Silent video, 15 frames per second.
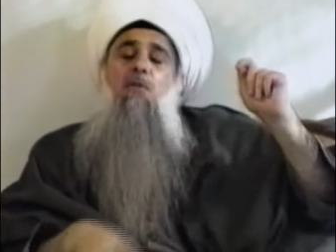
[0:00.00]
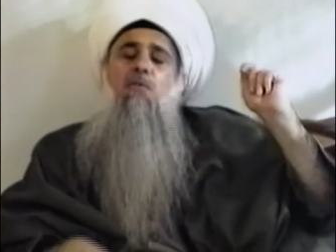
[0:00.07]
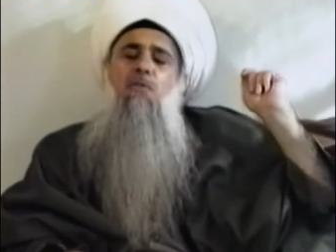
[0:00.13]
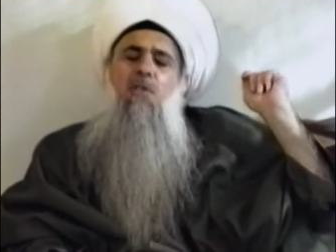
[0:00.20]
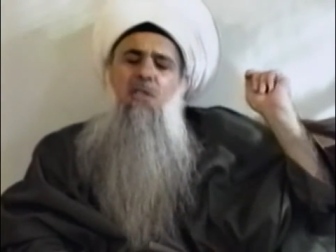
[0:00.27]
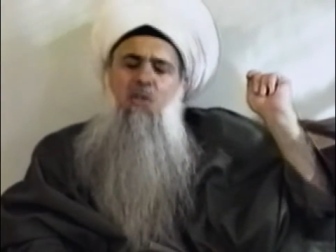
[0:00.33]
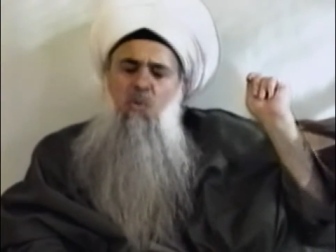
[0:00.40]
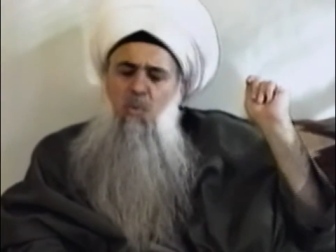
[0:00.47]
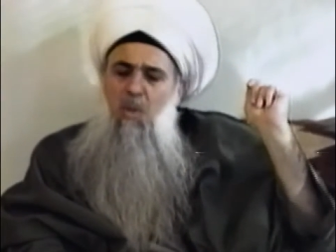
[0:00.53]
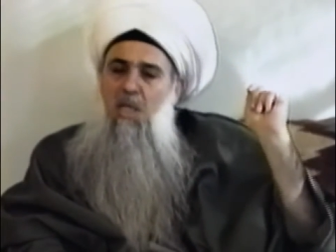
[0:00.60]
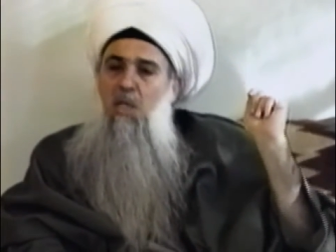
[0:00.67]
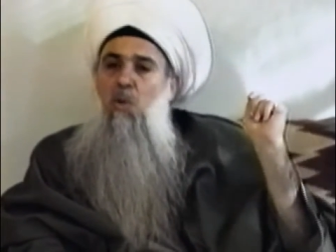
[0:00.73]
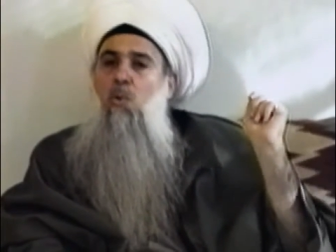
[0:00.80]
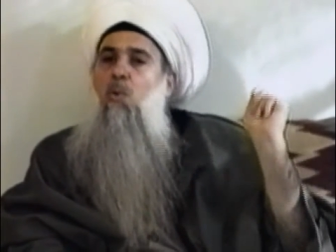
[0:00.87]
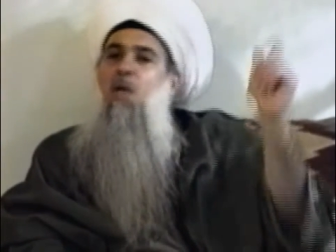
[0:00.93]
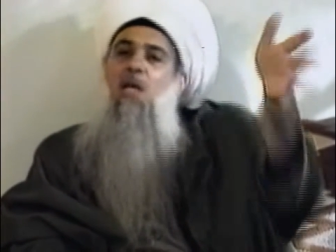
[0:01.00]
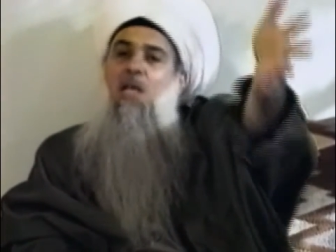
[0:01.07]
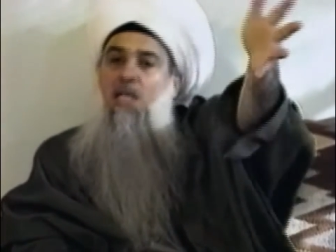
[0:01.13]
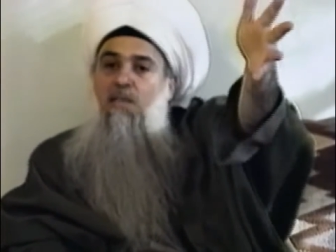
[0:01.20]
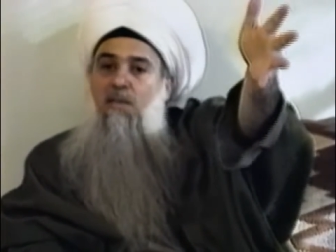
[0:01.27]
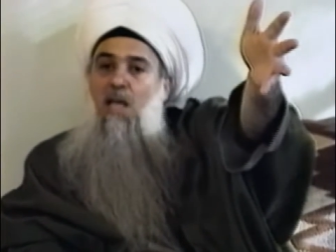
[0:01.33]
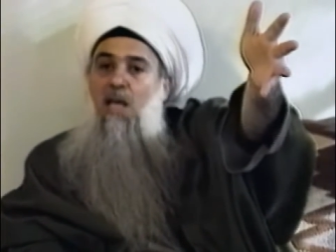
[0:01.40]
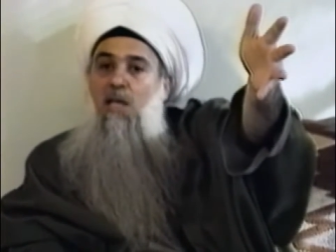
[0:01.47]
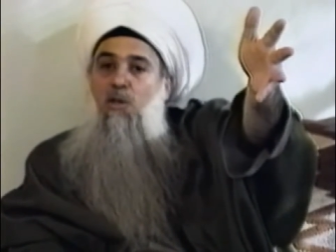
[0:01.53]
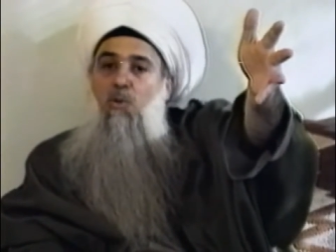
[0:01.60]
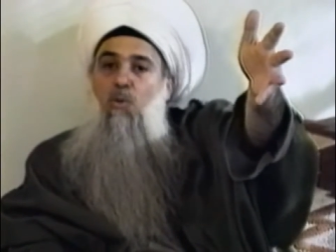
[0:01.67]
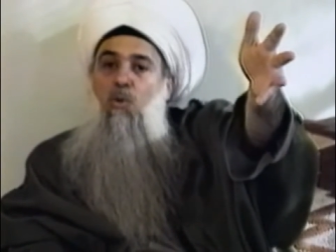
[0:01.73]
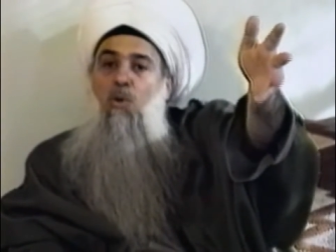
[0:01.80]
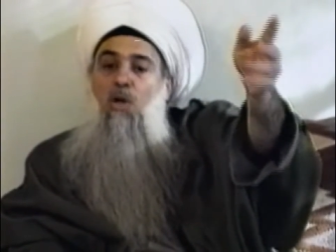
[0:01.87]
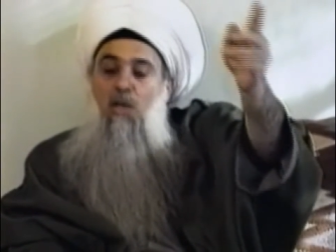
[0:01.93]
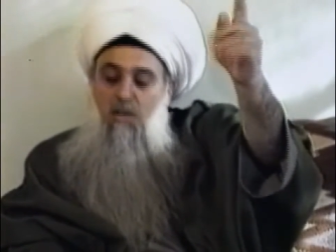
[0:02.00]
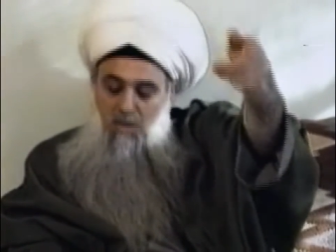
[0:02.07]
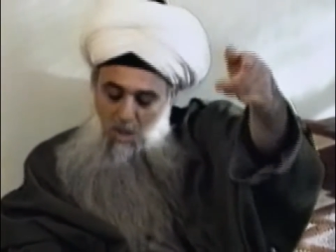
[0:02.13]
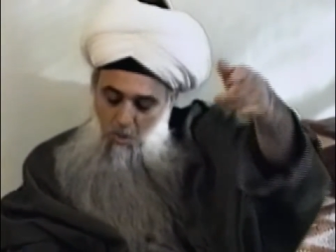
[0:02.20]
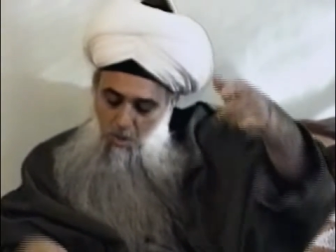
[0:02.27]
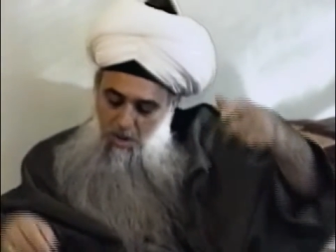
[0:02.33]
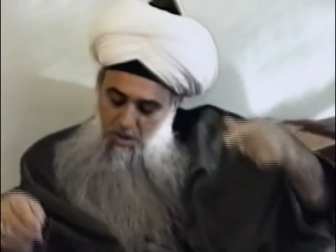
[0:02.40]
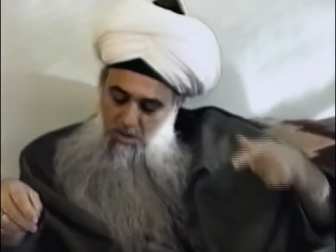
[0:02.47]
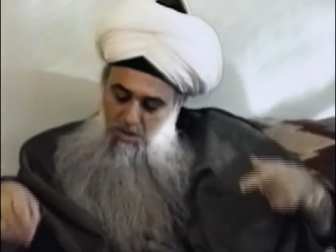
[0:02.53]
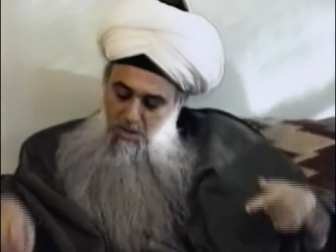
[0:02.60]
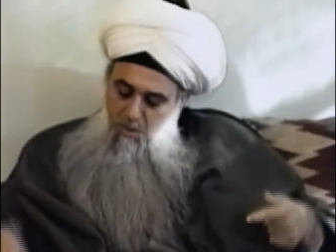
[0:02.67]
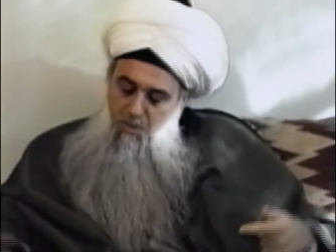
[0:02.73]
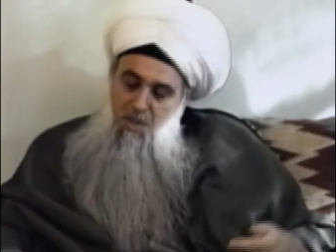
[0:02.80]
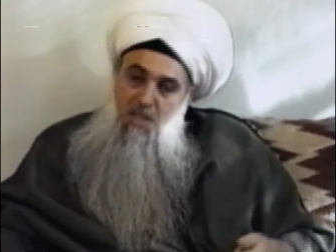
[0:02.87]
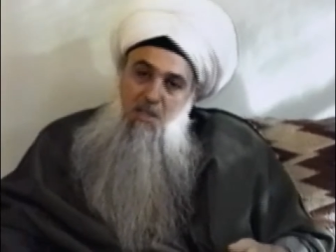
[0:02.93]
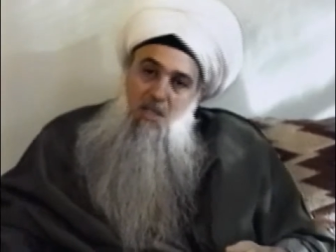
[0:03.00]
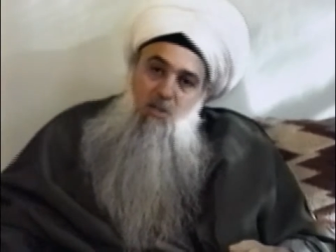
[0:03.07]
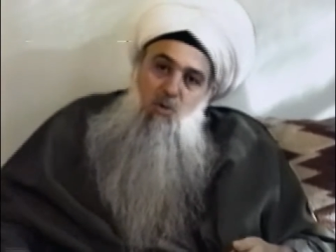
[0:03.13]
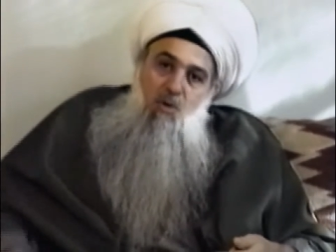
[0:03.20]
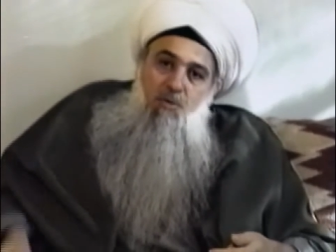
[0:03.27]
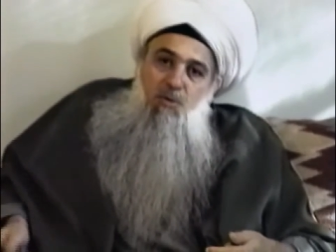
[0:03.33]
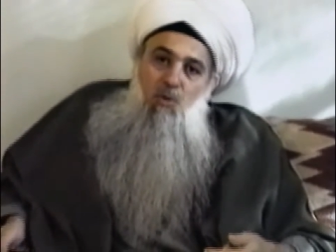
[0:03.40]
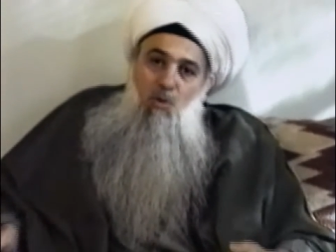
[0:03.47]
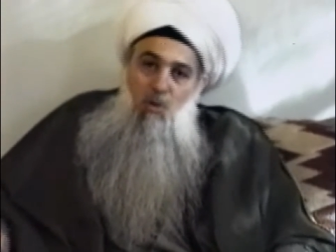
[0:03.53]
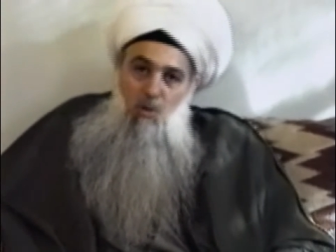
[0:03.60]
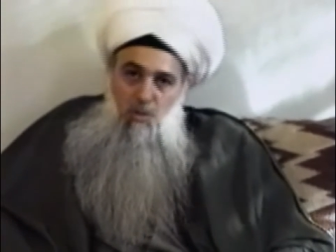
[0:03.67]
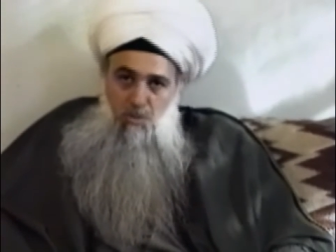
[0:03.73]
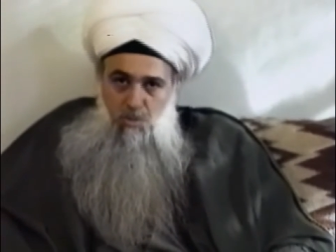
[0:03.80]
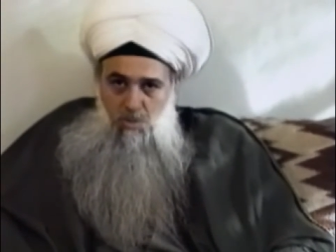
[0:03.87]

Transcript: this will quickly take you toward the presence of your Lord.